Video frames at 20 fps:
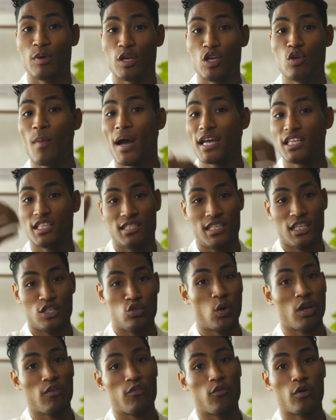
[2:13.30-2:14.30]
but you might just see
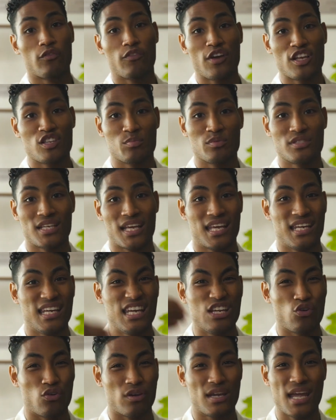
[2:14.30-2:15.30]
24 frames per second
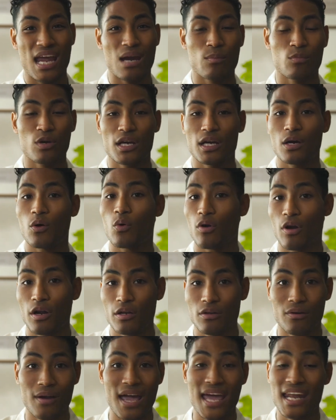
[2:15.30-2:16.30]
in your camera or
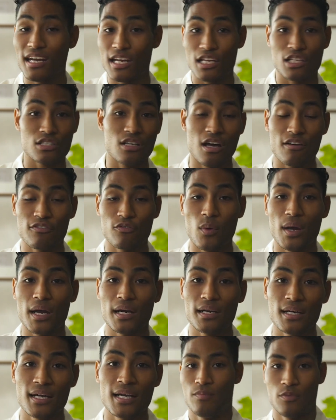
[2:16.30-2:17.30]
on your editing
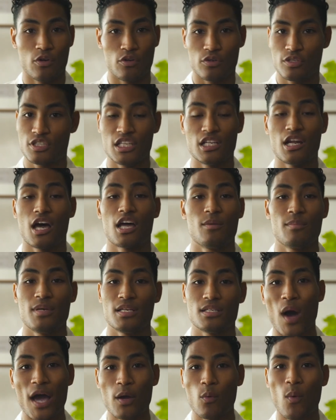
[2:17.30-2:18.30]
software. They're
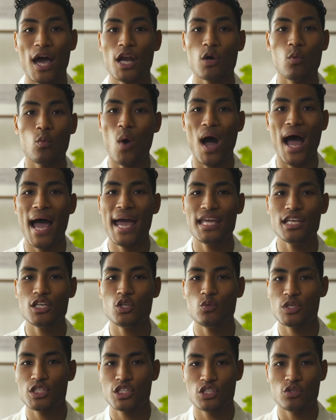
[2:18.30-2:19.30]
synonymous. Why
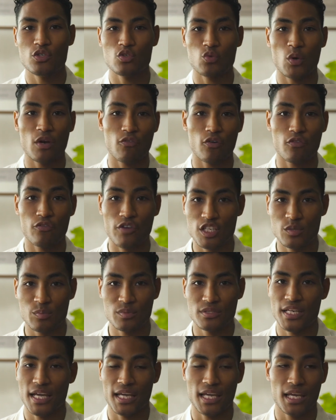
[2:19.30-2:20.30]
do we shoot in 24 frames
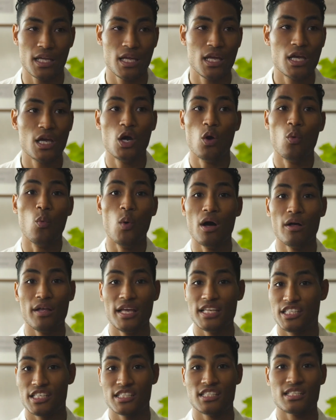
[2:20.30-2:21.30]
per second? Well,
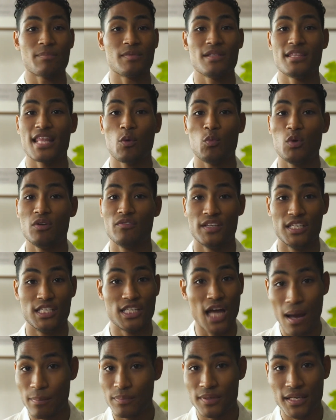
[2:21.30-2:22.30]
it's just something that we've
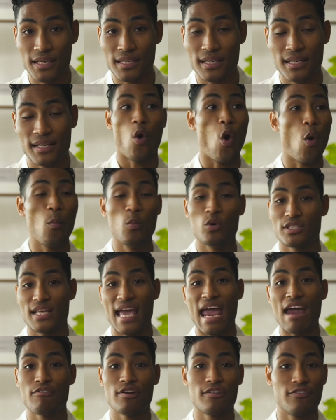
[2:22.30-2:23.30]
adopted. Almost
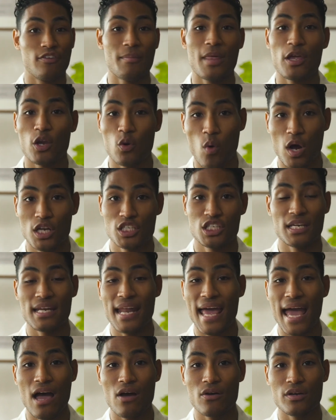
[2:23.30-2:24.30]
every film that you're watching
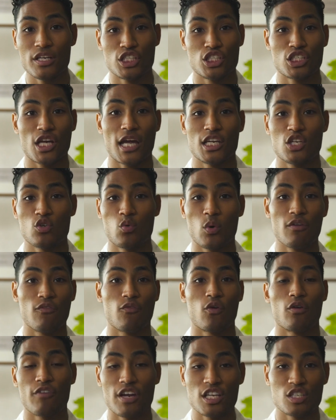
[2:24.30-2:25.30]
now is shot in
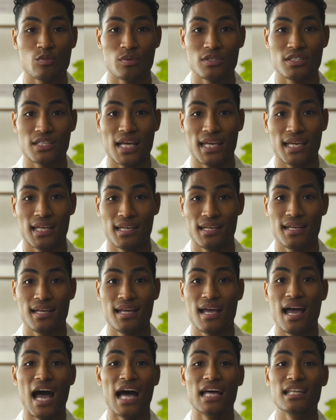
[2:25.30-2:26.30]
24 frames per second,
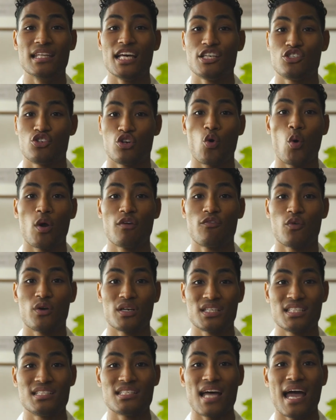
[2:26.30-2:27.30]
unless you're going for
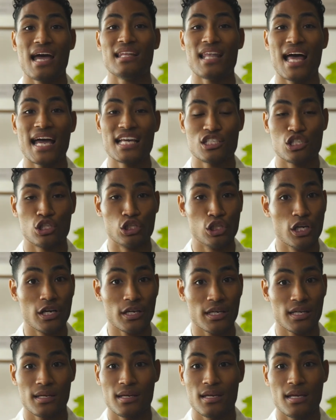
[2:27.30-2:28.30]
a stylized
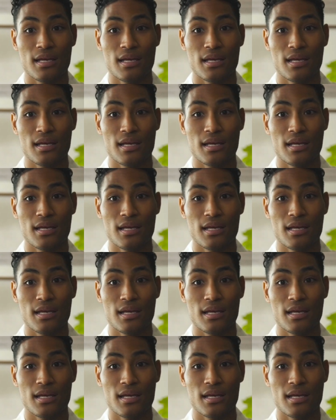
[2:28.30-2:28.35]
look.